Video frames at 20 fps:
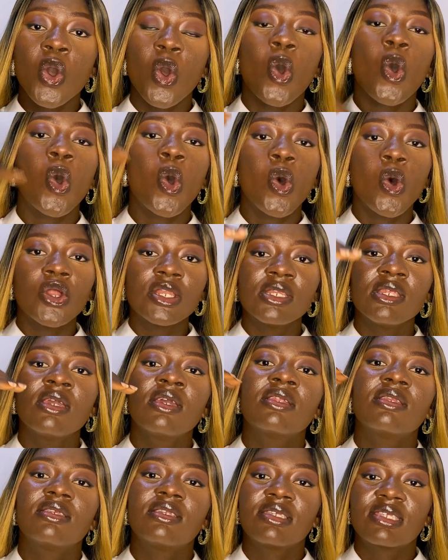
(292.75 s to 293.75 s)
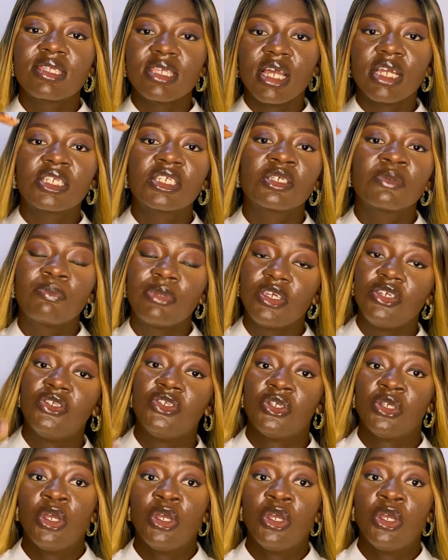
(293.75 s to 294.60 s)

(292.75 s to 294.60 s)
on the search page.